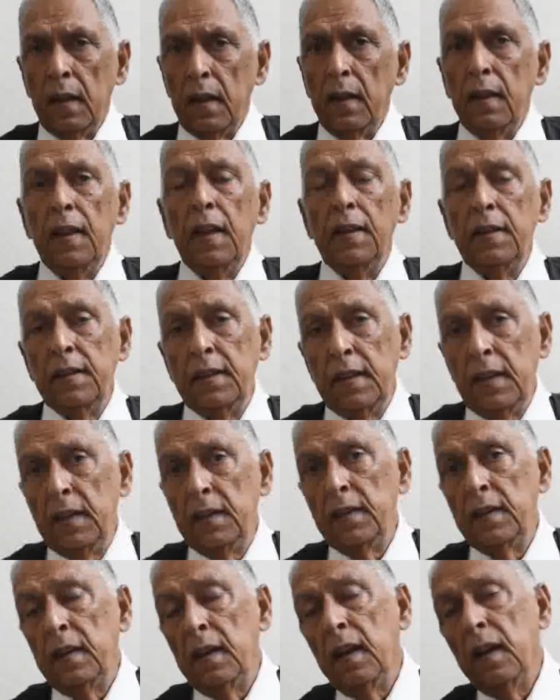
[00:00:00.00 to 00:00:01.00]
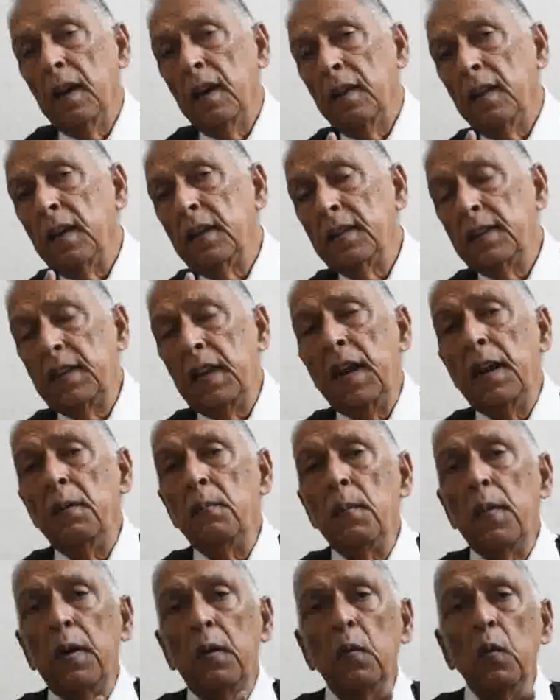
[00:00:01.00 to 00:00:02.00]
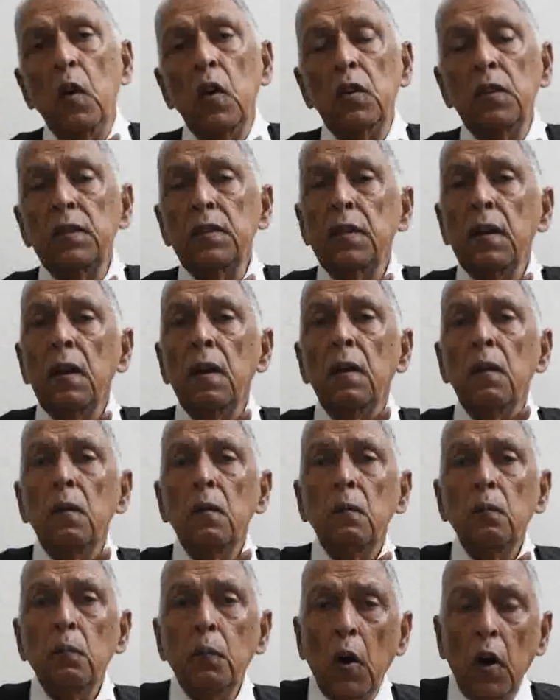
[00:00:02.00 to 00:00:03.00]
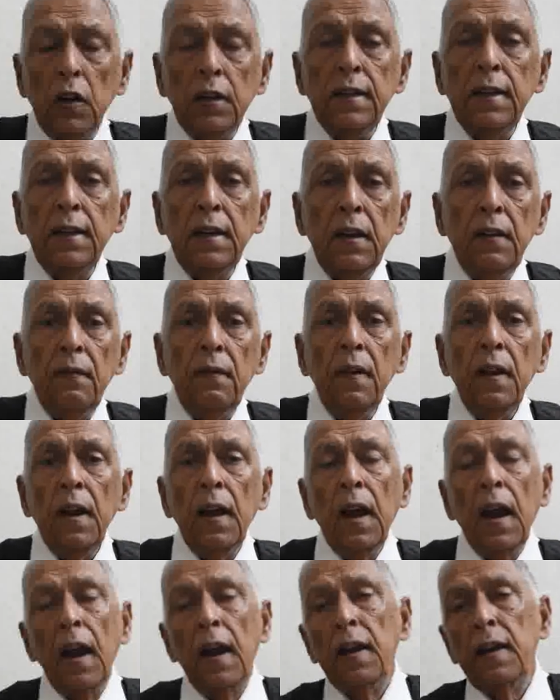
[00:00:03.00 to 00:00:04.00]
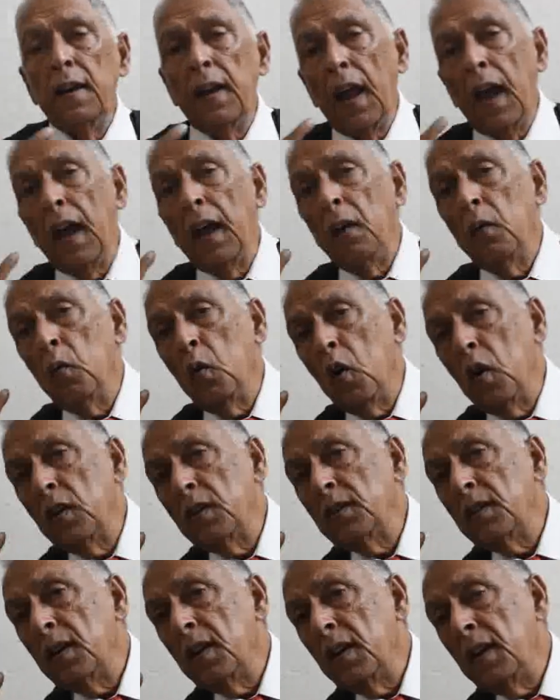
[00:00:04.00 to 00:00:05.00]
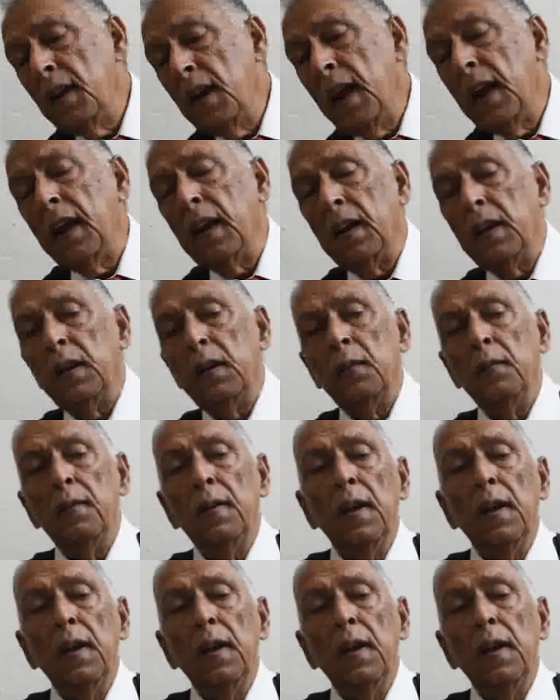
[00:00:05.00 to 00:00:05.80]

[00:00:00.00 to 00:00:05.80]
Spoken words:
This is, the statement was positive and tag was negative.